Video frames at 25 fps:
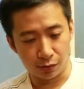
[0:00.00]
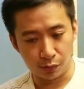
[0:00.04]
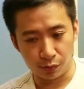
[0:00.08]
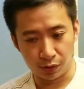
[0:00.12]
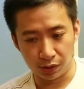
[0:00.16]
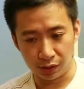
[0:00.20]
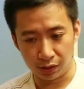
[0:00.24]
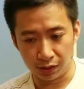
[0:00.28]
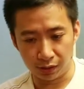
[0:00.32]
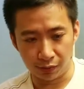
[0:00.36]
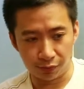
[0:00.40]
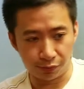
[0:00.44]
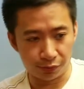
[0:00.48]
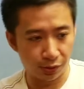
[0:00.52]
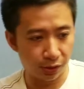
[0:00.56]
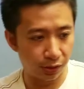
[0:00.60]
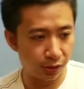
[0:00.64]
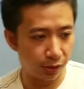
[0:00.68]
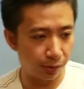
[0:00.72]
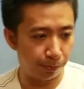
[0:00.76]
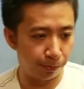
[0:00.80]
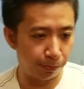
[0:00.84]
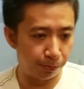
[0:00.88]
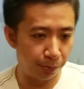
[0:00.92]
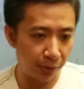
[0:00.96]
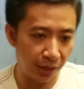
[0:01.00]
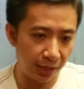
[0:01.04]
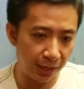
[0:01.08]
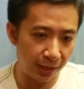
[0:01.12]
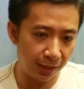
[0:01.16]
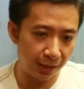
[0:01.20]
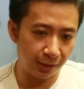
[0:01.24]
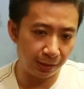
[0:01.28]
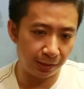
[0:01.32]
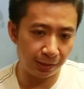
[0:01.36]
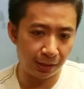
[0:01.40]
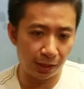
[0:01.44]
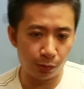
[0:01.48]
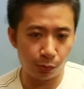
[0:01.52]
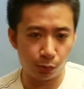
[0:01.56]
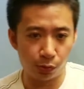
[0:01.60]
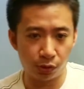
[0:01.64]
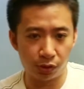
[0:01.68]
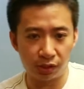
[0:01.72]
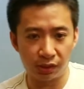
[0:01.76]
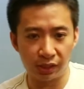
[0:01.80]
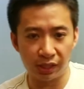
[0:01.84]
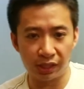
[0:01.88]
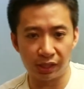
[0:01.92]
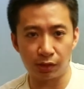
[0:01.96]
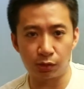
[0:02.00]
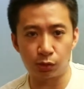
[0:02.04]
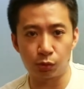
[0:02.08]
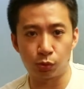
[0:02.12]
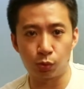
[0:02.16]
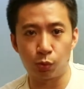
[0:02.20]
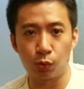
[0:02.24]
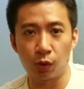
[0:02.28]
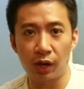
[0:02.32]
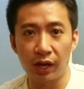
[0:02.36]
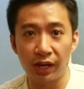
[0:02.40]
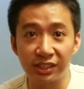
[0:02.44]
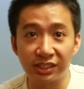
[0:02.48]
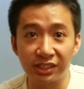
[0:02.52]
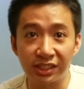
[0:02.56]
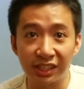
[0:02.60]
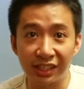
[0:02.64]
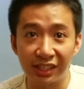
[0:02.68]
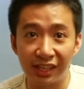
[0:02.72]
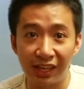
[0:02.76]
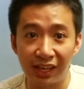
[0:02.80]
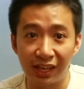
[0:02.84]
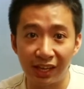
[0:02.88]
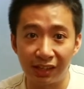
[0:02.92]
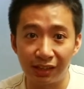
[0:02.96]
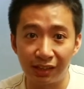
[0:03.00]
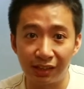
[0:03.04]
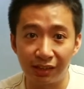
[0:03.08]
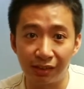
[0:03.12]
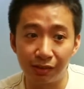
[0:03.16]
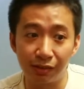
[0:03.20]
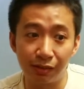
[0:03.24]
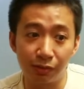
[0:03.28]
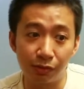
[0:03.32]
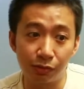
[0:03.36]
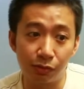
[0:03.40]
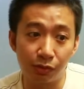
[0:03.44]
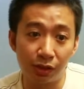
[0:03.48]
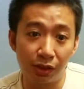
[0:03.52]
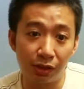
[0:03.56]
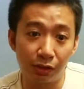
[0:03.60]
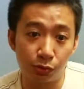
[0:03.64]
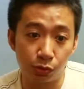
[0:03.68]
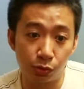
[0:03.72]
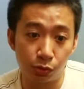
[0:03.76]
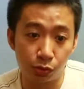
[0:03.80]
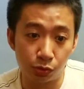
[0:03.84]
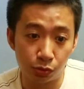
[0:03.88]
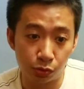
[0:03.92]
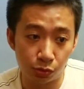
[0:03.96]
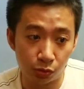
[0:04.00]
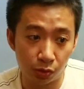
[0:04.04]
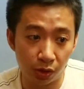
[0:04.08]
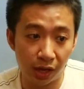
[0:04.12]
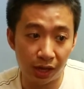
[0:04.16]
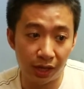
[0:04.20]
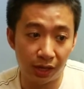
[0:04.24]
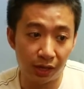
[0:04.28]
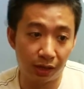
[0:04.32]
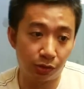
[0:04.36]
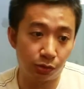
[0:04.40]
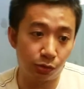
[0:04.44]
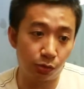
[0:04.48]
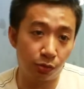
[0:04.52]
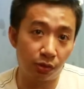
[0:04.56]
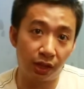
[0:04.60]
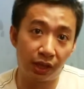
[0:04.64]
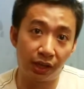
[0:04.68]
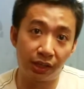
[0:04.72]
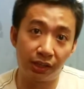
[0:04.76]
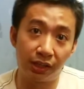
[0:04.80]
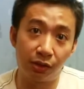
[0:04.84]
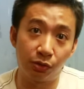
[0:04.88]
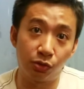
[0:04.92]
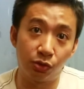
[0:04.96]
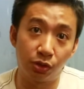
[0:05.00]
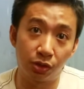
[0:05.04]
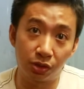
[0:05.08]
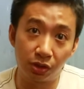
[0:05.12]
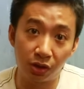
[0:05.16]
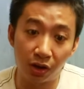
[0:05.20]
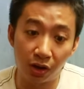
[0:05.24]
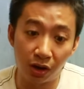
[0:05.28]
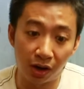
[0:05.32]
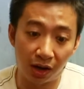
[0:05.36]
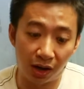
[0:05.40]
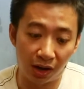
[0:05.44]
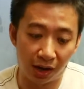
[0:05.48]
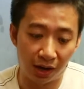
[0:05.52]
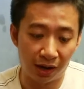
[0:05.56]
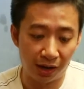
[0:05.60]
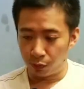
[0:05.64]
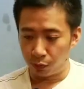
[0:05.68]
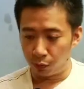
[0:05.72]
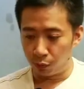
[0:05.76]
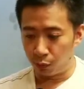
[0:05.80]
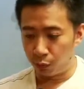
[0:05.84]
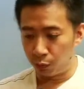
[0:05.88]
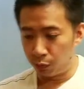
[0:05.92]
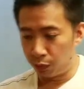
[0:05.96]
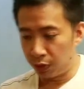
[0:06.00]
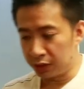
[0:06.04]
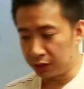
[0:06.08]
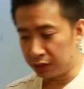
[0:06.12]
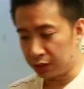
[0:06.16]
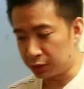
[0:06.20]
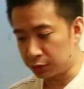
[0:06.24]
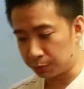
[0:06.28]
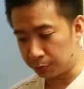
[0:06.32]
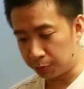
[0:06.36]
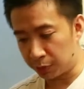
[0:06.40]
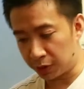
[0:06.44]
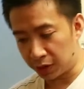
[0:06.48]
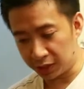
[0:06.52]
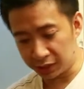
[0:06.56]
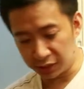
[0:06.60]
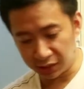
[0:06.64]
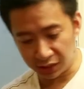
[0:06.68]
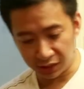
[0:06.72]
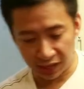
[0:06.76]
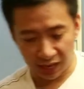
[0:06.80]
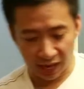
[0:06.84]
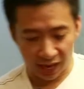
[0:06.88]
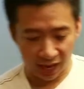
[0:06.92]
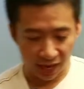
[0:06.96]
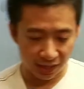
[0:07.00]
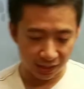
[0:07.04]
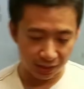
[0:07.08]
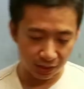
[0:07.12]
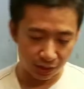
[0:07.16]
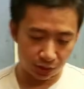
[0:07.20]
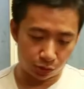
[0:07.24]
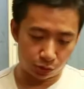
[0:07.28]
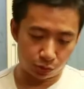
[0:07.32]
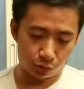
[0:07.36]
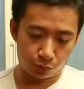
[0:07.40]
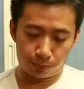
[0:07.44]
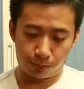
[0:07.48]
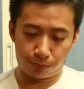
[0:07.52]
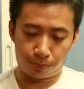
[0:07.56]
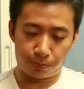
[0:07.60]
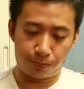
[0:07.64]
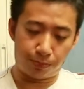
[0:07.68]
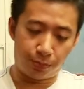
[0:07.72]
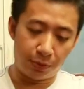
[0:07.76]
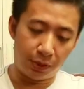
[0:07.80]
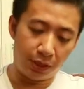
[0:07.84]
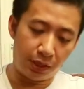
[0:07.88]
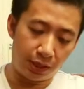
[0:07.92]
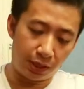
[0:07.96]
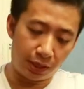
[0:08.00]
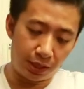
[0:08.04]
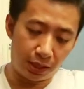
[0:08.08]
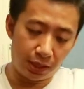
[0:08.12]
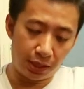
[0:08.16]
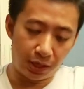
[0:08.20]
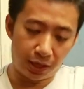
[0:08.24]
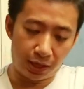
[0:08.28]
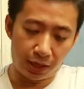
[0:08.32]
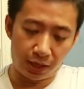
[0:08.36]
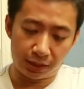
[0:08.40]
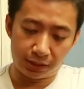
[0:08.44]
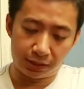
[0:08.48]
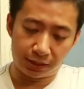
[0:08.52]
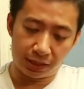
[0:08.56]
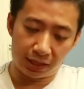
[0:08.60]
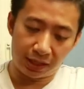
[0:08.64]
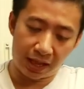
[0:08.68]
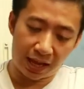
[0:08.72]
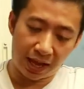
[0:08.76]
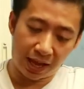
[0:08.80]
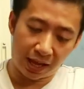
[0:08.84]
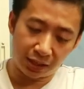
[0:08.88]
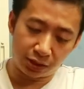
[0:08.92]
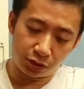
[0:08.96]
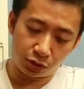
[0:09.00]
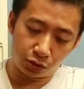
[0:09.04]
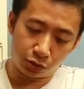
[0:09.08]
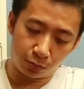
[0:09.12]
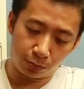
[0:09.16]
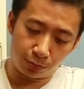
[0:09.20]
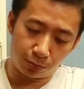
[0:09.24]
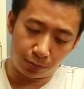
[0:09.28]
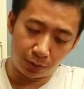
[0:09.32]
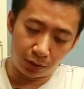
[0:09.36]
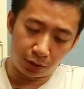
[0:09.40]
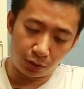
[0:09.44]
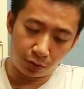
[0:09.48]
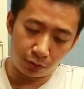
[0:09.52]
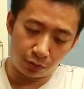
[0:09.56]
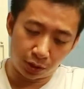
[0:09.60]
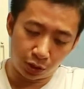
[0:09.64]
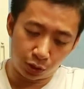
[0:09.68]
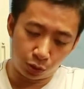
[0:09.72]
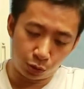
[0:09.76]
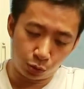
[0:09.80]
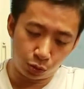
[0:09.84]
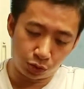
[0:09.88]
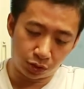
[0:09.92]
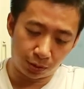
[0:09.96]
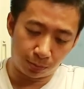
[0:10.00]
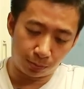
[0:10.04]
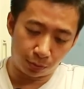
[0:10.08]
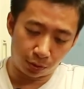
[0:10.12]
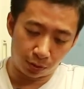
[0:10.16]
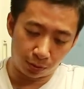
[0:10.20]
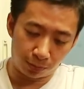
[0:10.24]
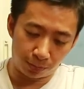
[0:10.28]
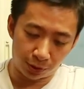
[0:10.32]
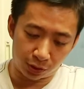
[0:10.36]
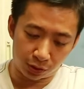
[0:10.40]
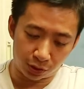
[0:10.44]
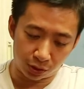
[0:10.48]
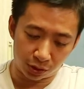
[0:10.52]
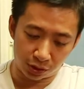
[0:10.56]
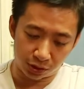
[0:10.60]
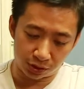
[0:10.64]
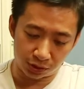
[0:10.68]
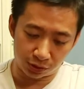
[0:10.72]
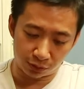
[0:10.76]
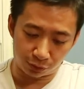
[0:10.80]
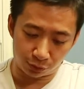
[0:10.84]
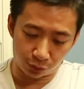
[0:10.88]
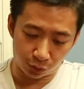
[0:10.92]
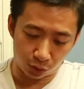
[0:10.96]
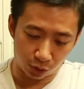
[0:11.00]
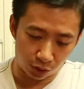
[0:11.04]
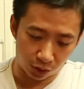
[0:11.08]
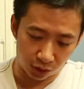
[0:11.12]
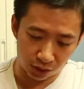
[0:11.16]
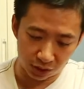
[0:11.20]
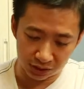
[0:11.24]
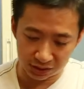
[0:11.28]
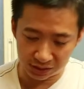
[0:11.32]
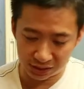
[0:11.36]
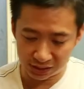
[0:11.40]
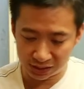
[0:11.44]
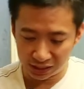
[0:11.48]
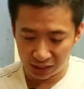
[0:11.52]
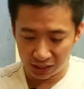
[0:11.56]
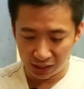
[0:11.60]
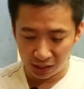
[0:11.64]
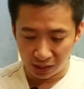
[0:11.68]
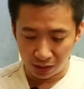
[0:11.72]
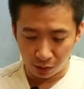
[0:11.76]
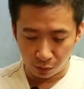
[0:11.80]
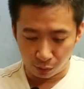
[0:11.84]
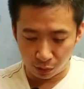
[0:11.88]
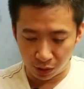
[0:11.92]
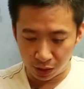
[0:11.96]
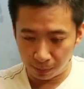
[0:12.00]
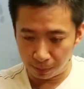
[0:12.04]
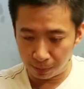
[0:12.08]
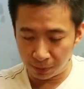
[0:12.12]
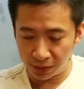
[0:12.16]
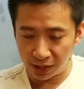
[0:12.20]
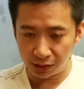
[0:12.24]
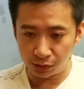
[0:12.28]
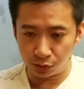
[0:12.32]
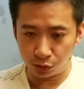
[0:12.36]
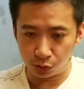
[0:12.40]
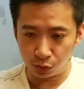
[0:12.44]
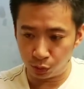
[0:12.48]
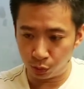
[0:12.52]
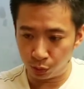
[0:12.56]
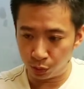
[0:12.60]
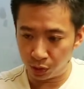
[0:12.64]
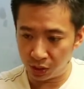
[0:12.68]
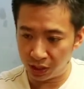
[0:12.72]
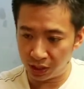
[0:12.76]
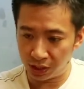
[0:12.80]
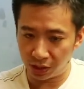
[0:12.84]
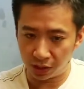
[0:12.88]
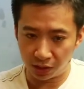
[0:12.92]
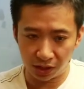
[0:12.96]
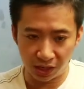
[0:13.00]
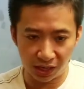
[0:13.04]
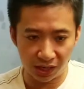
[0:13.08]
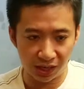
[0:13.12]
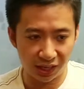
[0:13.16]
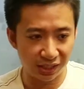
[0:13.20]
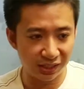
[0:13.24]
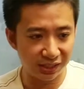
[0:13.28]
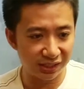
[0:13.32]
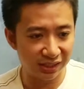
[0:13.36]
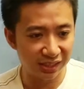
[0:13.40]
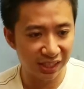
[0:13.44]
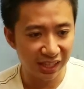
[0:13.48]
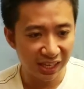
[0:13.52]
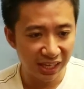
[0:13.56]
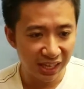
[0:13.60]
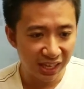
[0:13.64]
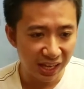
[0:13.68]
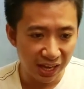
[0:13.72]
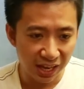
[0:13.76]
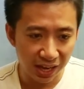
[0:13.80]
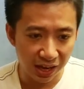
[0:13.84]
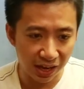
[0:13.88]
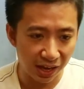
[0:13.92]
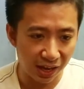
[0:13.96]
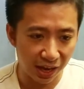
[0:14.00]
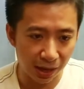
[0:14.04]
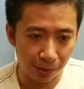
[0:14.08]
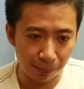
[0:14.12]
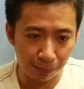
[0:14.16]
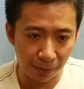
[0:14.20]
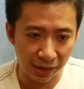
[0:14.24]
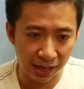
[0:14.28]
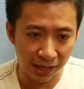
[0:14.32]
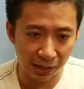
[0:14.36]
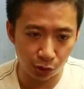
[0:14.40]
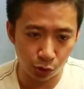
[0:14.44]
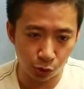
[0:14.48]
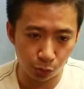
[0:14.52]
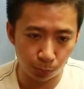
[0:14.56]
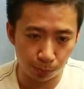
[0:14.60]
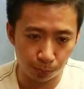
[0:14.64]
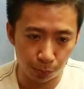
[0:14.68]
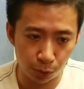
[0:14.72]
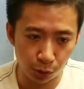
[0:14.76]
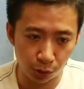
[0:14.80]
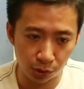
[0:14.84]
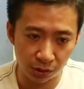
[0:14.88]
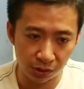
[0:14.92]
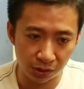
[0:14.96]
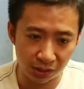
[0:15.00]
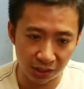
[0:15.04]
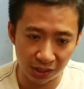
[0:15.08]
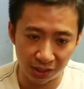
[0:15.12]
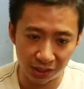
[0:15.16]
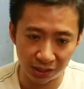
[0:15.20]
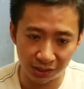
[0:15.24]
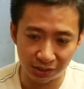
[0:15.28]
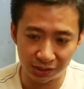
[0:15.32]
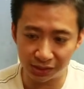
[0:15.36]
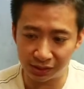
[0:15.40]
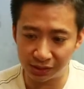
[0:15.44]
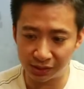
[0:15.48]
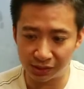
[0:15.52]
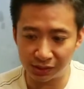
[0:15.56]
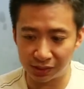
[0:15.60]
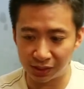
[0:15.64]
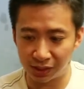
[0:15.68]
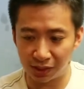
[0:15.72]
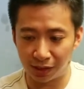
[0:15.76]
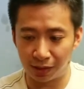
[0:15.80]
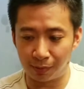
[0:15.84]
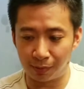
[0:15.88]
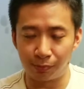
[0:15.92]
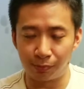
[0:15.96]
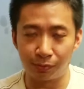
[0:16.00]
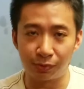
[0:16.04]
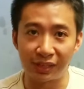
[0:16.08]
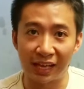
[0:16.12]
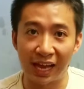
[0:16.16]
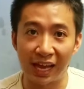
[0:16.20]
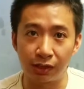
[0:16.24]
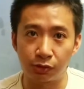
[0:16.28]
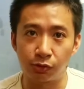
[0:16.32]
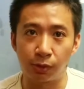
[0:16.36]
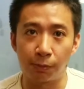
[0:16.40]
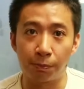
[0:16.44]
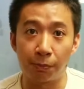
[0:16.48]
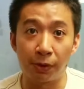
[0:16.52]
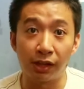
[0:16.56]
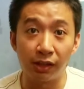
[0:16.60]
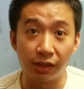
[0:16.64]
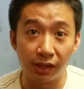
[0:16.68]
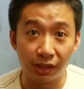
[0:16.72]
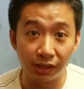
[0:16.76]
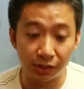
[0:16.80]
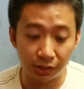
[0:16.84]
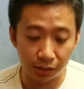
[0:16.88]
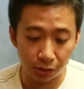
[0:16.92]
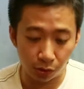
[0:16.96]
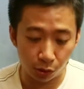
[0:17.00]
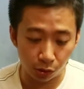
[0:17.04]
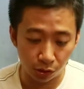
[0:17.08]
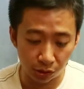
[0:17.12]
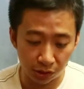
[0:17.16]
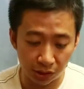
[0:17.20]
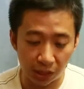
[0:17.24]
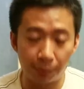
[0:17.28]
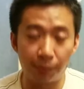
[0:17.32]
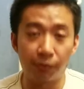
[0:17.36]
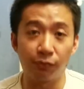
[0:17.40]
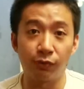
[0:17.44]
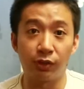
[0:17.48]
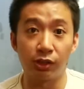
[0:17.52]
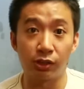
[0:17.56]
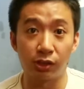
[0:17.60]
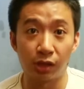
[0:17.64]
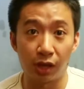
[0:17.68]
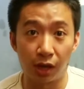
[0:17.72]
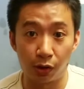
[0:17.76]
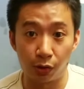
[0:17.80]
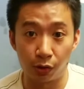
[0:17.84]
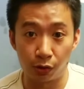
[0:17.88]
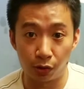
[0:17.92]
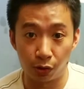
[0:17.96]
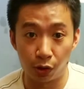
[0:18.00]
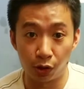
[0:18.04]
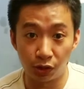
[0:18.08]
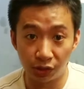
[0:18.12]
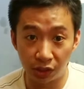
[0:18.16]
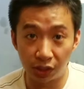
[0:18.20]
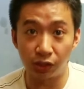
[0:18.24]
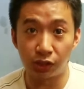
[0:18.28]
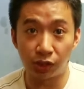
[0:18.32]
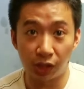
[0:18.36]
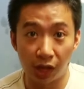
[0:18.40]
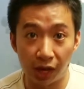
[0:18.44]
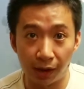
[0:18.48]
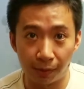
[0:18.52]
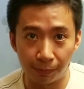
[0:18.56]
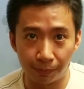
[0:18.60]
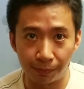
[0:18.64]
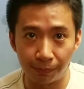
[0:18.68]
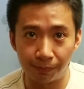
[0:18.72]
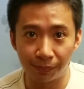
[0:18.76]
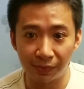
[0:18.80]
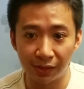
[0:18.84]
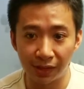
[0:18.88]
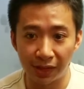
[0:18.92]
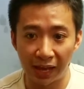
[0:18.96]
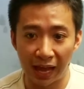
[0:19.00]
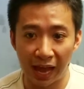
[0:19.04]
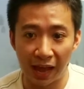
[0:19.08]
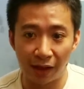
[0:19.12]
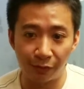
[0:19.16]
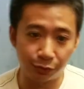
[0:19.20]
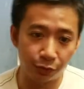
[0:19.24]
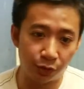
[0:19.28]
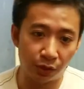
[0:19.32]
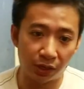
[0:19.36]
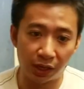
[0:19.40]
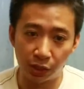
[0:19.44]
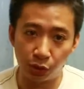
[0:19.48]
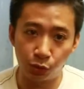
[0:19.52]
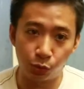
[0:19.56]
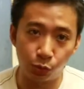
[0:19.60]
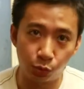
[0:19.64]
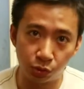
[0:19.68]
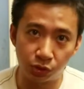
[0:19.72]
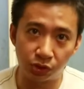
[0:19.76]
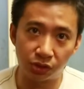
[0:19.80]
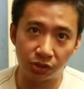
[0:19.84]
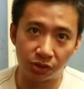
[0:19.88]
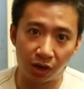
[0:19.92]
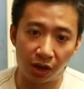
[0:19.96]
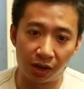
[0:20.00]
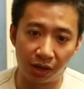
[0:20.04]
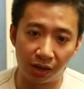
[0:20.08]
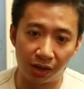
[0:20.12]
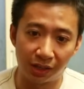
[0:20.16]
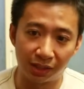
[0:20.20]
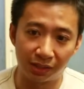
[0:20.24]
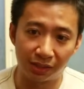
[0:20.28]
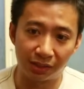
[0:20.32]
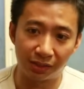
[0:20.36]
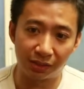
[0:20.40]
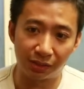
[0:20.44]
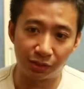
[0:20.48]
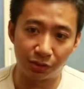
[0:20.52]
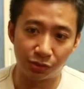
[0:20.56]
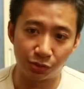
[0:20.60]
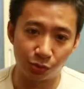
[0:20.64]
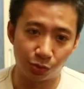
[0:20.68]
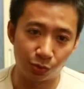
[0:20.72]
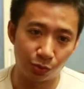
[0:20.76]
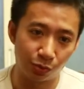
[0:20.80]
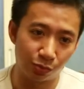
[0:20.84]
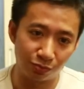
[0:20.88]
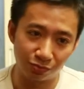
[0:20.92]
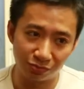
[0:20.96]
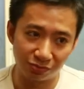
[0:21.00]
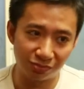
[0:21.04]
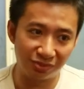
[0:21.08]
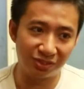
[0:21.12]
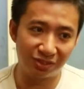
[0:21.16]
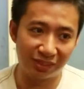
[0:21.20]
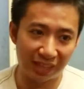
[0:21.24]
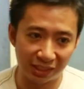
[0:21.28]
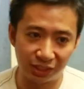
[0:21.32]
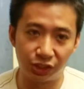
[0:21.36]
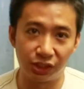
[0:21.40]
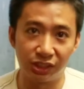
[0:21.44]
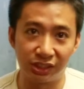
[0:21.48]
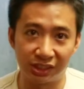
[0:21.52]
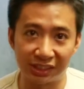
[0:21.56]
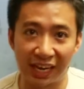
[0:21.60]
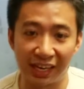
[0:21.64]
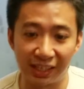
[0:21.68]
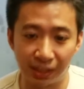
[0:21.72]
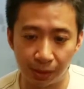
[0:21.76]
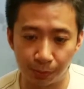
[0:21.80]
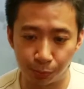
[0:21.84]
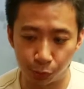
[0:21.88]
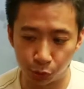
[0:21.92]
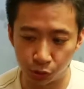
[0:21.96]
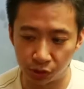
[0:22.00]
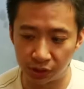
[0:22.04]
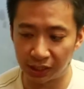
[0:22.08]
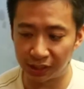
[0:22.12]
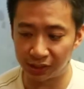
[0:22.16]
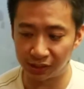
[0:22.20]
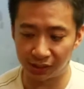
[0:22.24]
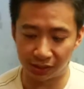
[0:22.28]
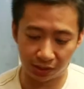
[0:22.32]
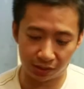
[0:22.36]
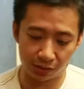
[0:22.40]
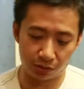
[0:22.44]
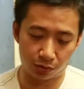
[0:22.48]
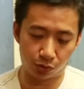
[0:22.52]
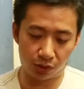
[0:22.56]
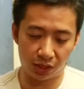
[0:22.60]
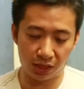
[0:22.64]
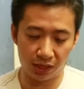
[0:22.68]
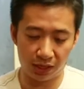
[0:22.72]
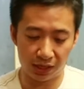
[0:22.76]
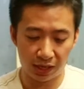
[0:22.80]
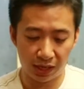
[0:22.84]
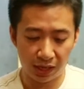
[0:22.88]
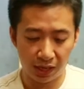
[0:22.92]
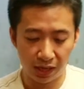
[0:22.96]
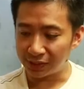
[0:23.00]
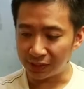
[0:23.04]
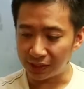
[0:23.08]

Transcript: When they feel the pain, they would think twice again to trying to lie down in the car. What this project has to be is it has to be reusable, because of course what I plan to do here is I plan to put this cat repellent on top of the top after I use Scarlett, so that she's kind of protected, okay?